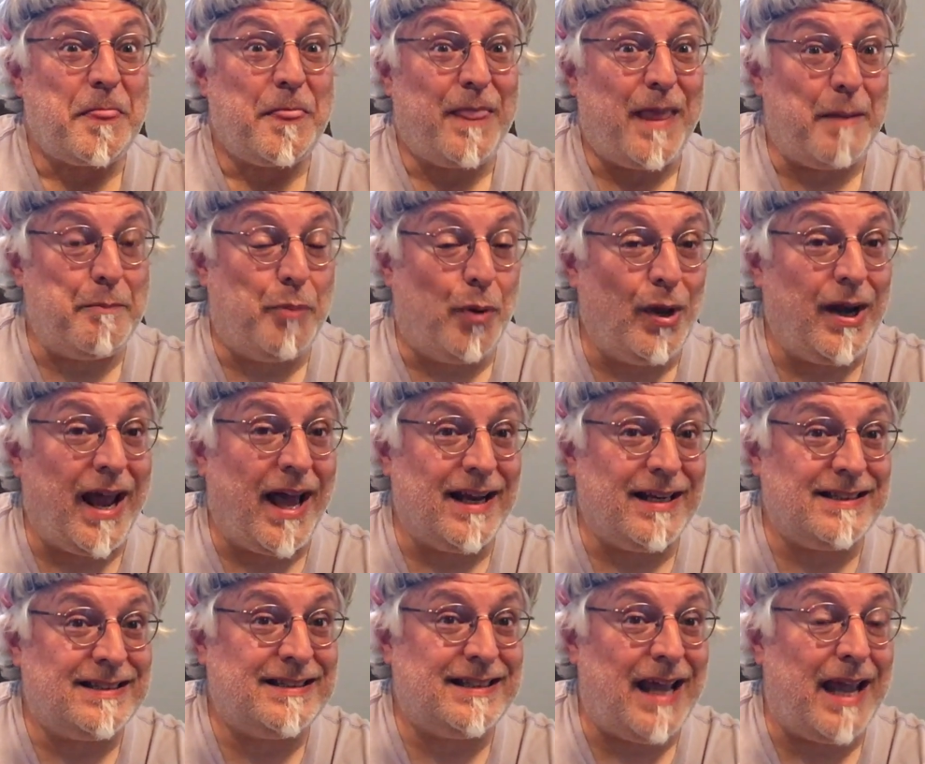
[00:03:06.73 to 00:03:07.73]
They put out
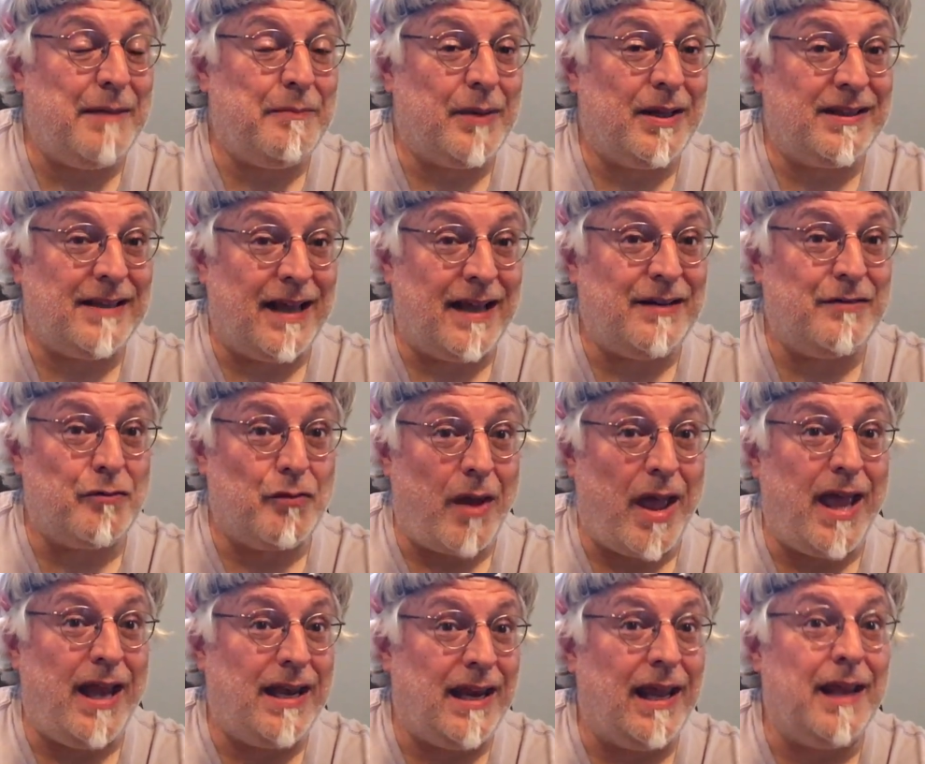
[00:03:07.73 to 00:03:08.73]
a statement that
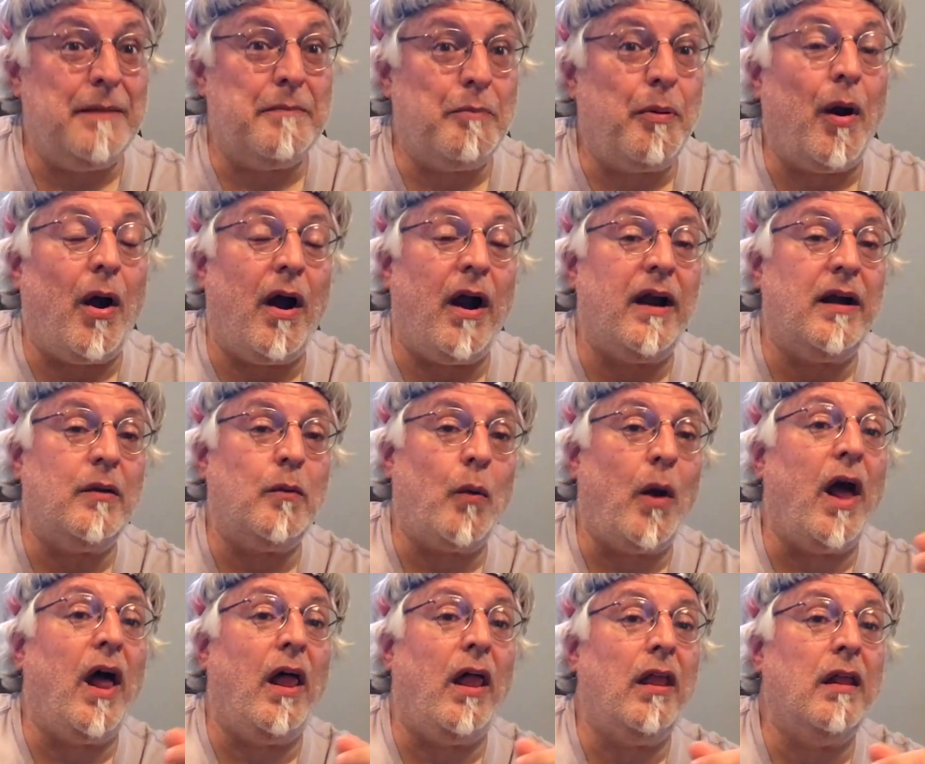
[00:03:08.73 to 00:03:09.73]
read in part,
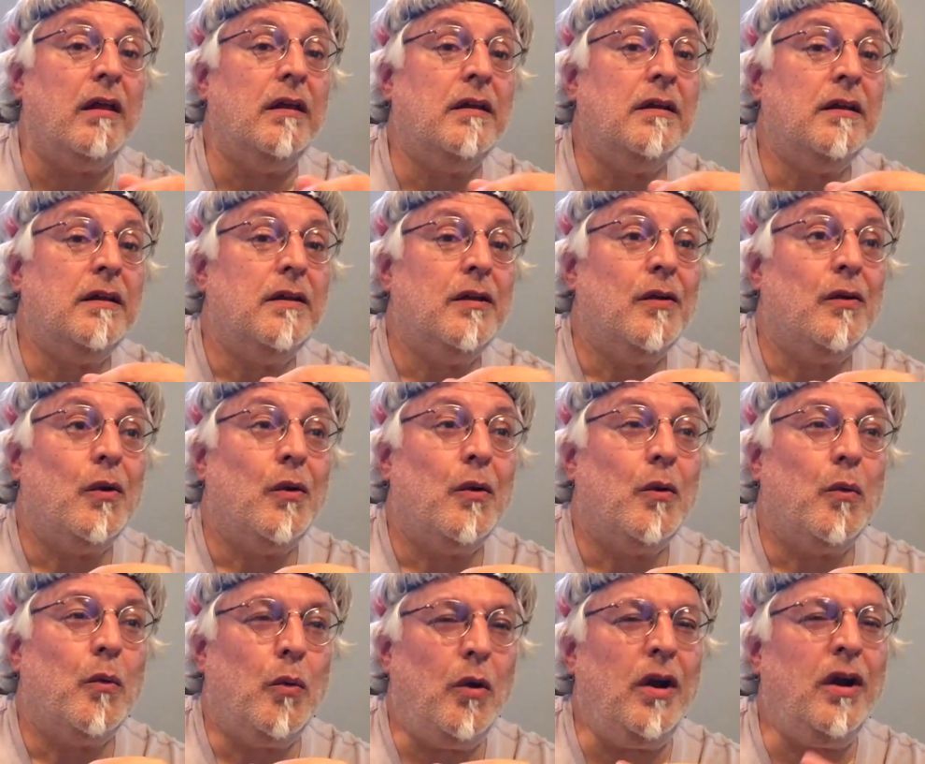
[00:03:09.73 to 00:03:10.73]
well,
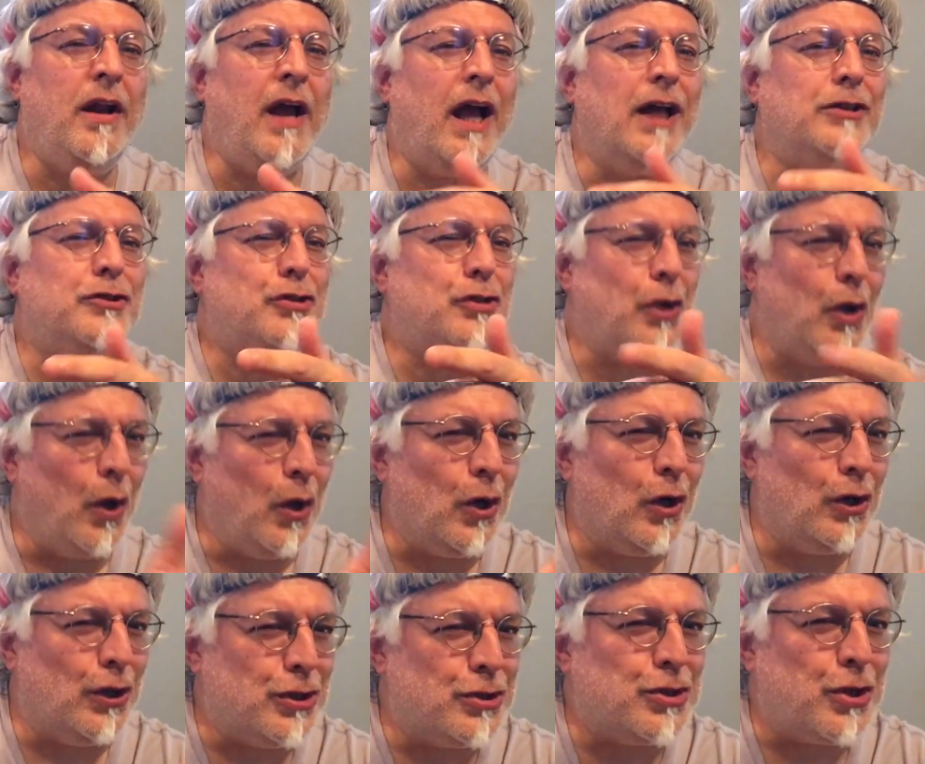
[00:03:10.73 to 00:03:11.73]
we're not
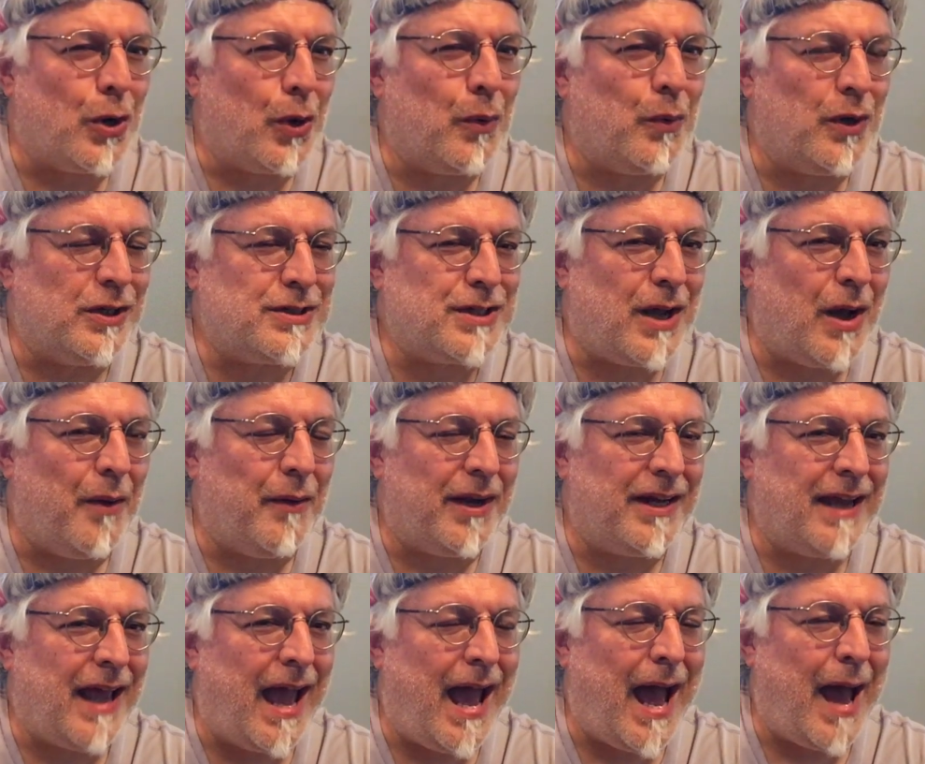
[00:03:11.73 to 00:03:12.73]
totally sure what's
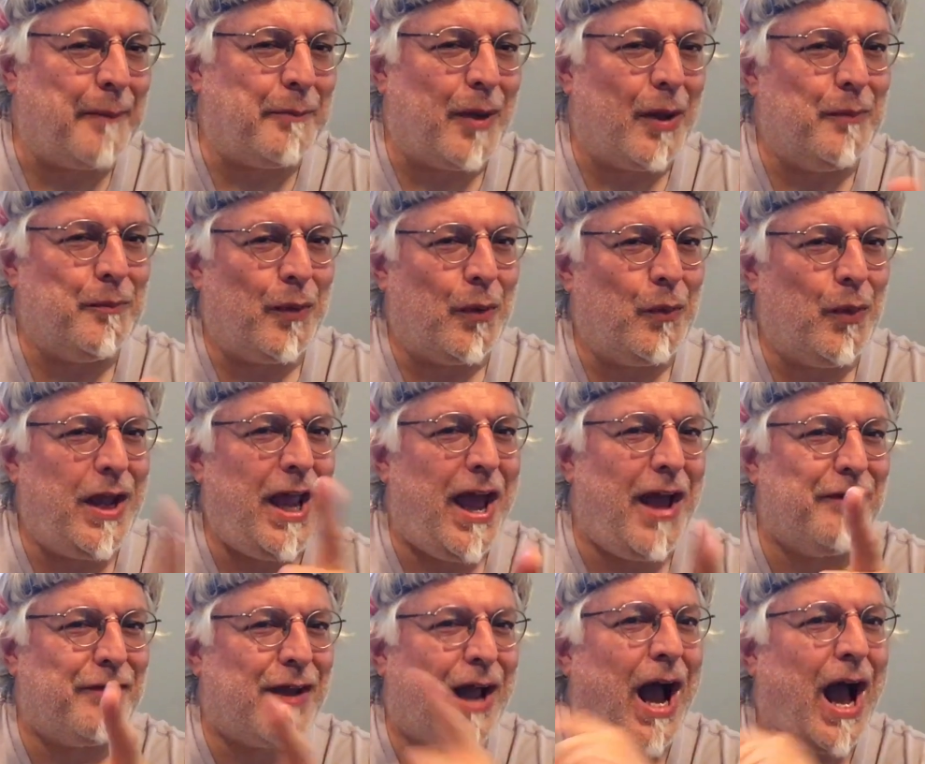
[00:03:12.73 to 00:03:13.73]
going to happen, but we
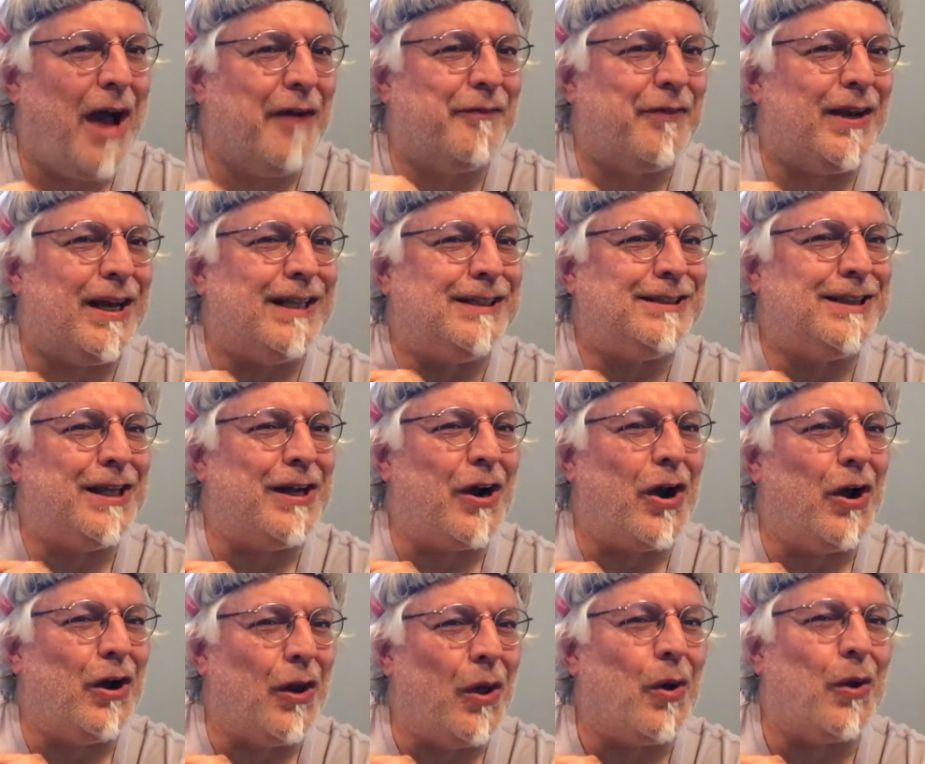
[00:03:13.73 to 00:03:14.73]
have confidence in
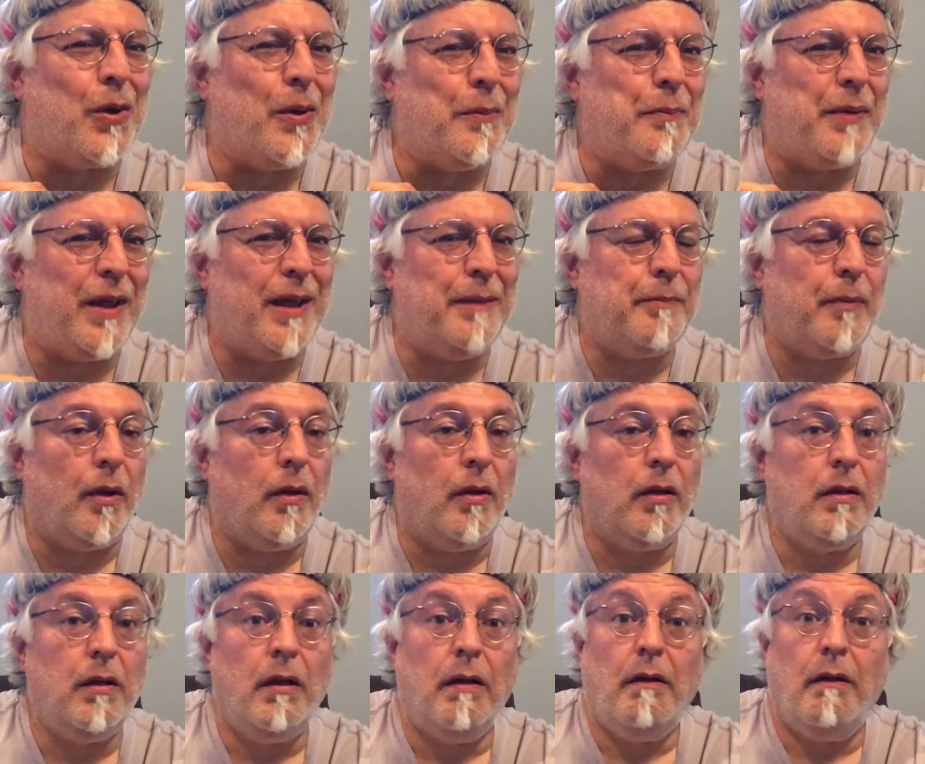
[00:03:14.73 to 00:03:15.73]
our local people.
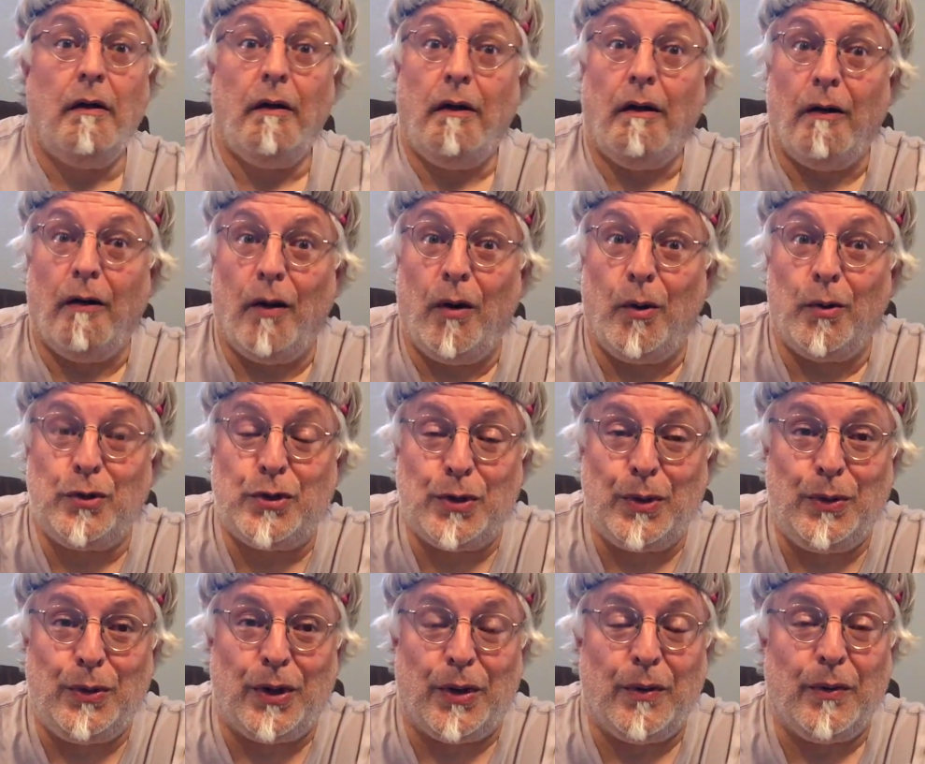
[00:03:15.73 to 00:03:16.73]
Oh,
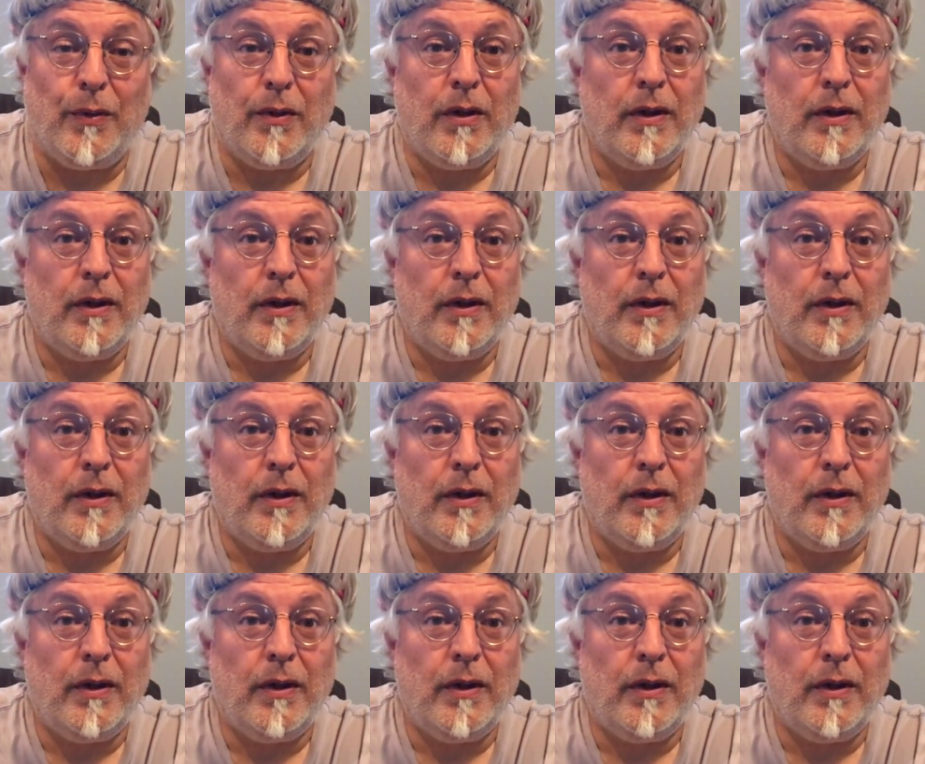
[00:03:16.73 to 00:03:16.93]
do you?